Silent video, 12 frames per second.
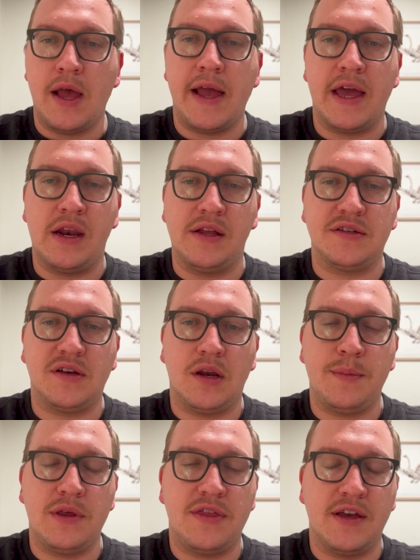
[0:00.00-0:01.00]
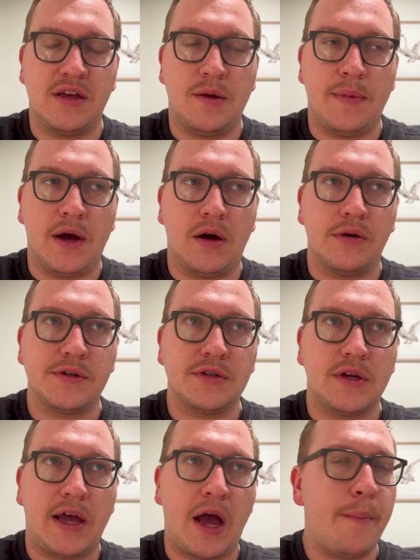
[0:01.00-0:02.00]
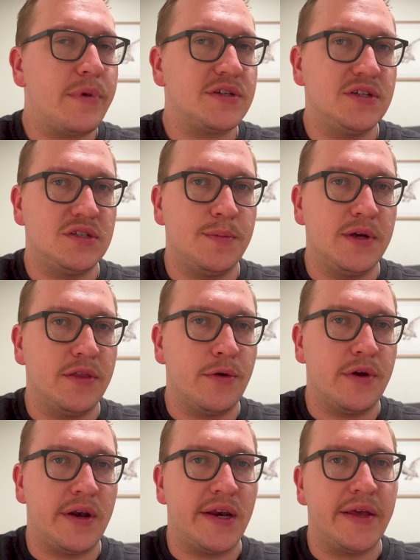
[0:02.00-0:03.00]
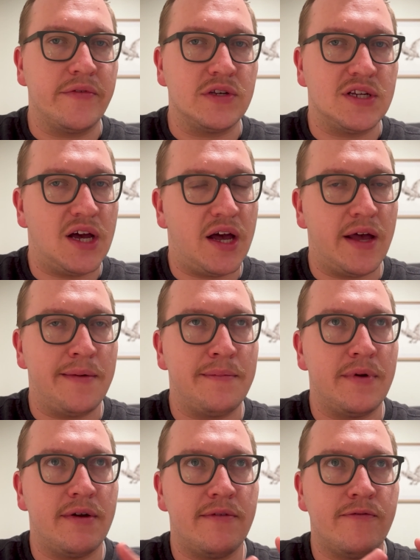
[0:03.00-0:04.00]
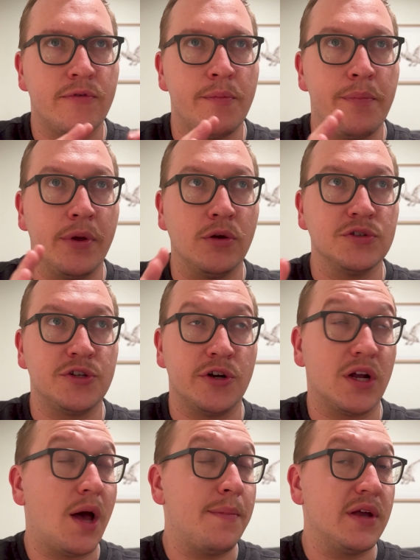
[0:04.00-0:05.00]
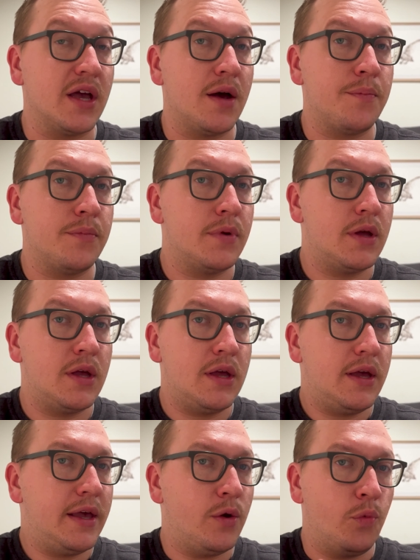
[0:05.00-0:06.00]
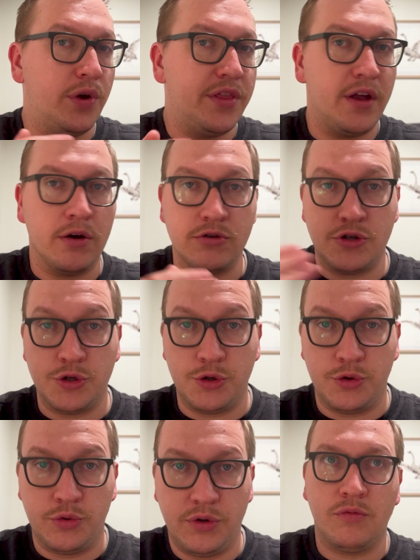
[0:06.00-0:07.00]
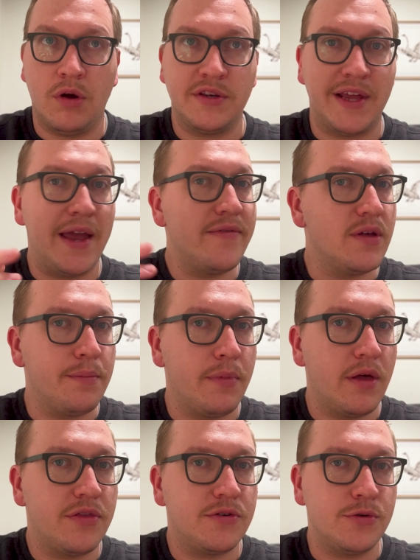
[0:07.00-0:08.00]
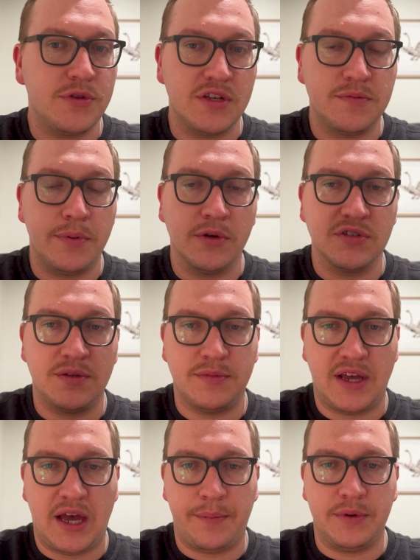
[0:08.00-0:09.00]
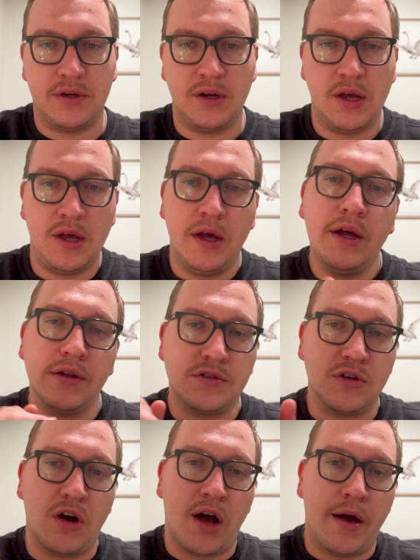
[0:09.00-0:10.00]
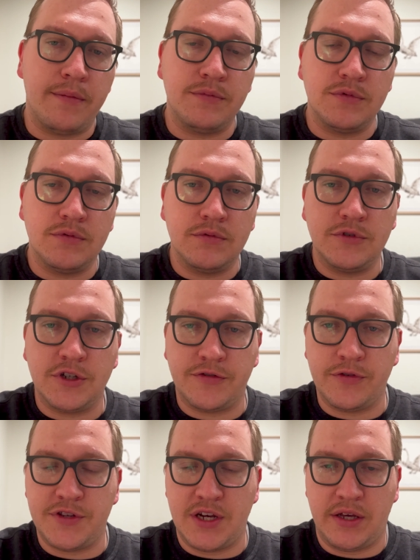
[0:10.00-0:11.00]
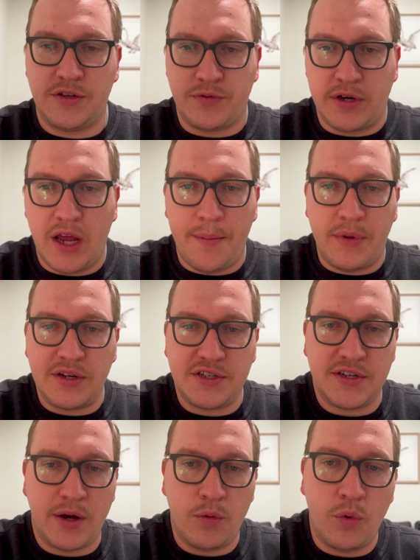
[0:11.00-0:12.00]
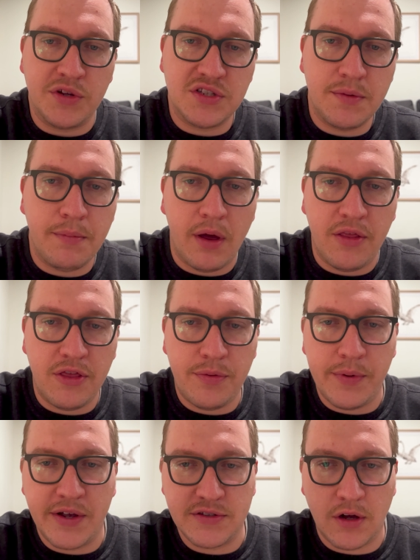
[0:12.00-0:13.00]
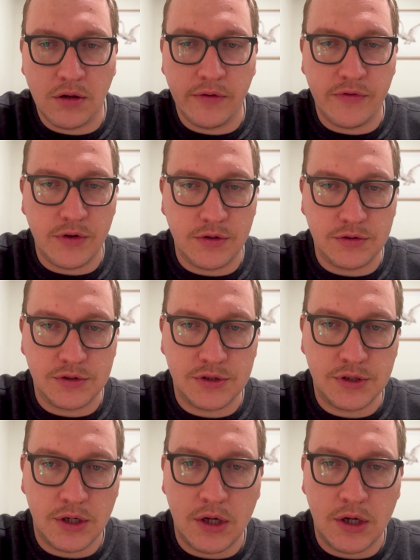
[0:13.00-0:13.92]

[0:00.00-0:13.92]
And it's going to be thinking about how much needs to be in there at any given time for bills that are coming up and when they are due. What day of the month do these bills seem to happen? And so I'm, just for the sake of this right now, I'm going to say once a month because all of those